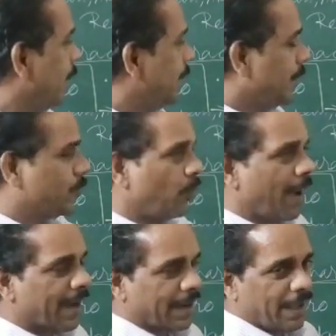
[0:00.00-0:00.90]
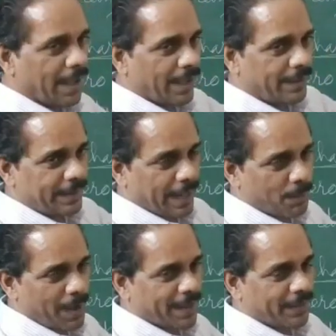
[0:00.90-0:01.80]
These two are
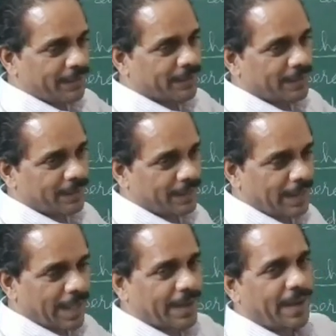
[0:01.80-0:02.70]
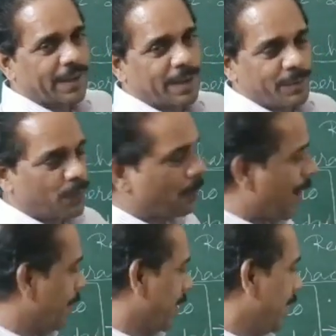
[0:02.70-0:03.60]
their brothers. They are connected with the
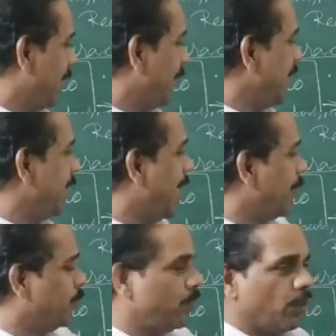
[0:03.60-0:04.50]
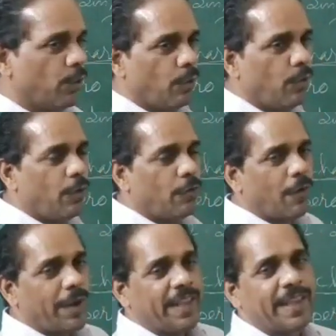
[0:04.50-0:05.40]
power. Then you have two
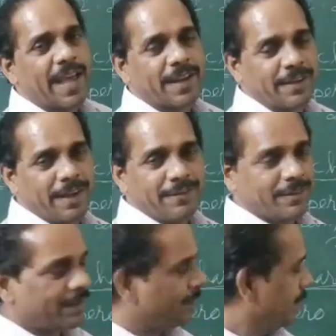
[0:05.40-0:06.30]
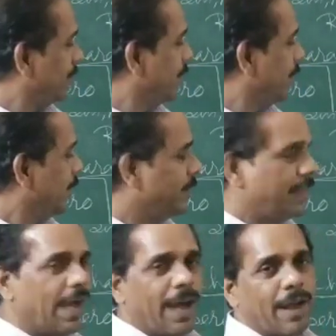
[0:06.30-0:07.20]
funny characters,
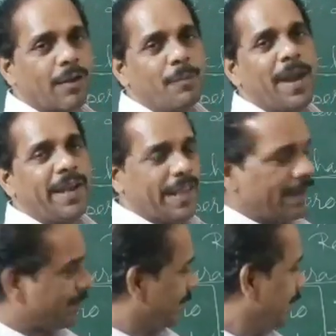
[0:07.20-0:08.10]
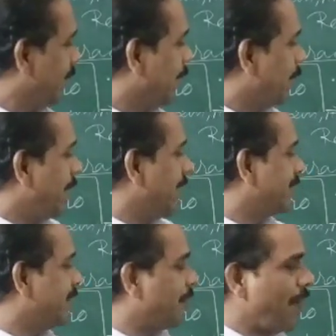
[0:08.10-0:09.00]
the comedians. One
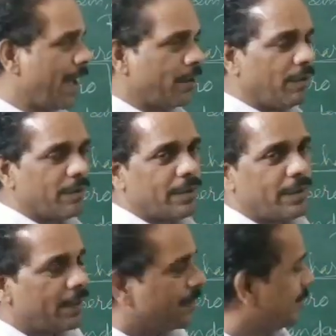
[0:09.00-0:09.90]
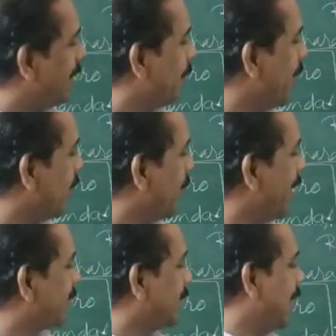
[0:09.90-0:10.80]
is Stefano. Stefano
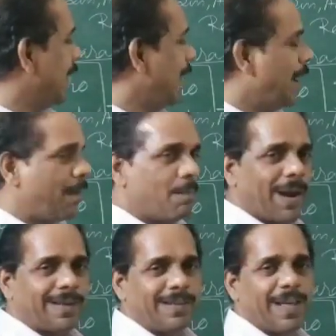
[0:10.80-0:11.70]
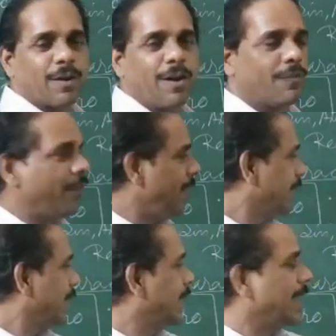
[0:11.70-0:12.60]
was the butler
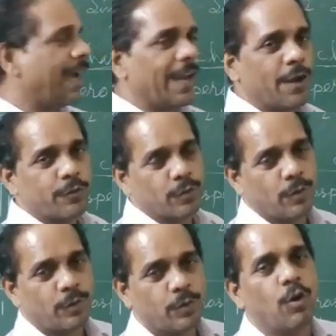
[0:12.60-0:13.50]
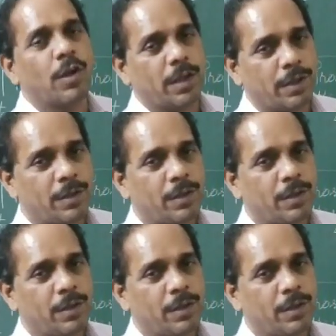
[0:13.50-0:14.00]
of King Alonso. Cook,